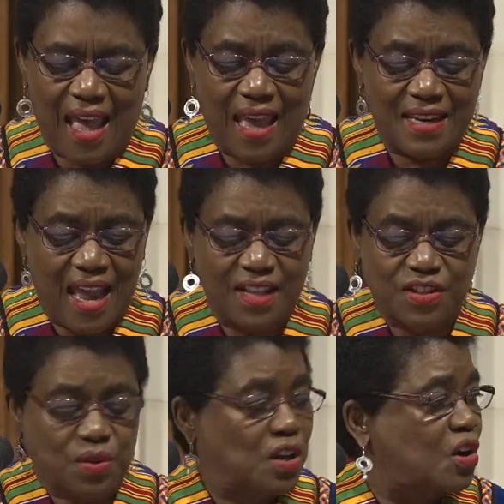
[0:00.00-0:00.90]
and
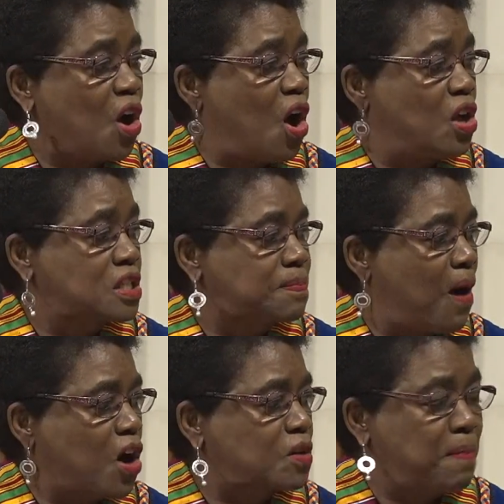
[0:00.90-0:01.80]
answer the calls
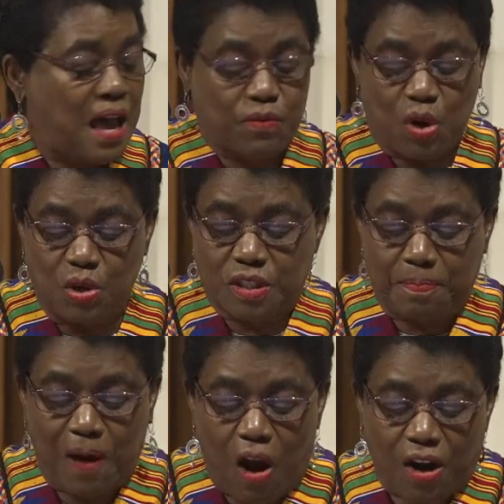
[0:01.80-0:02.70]
sparked by Rosa
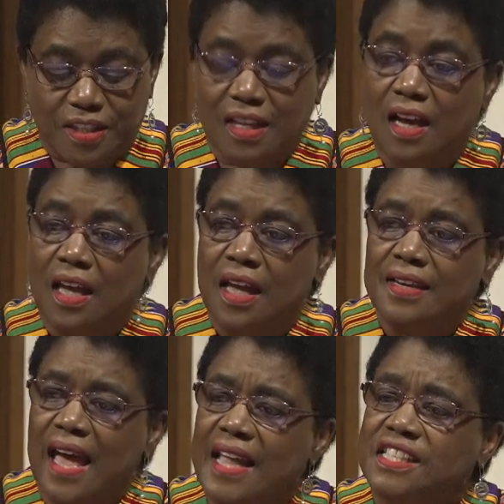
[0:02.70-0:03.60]
Parks'
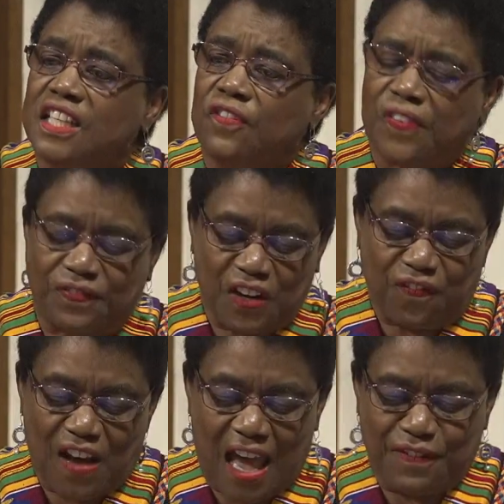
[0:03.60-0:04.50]

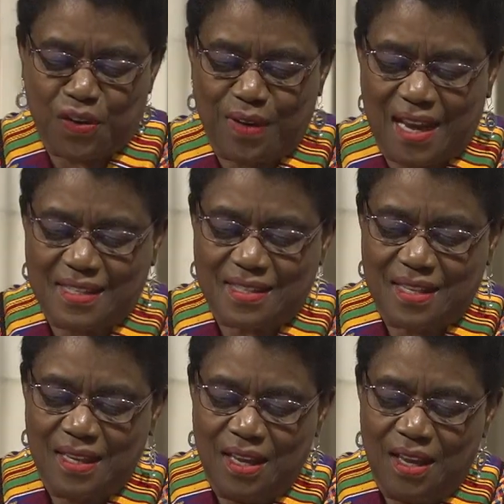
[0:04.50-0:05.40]
1955 arrest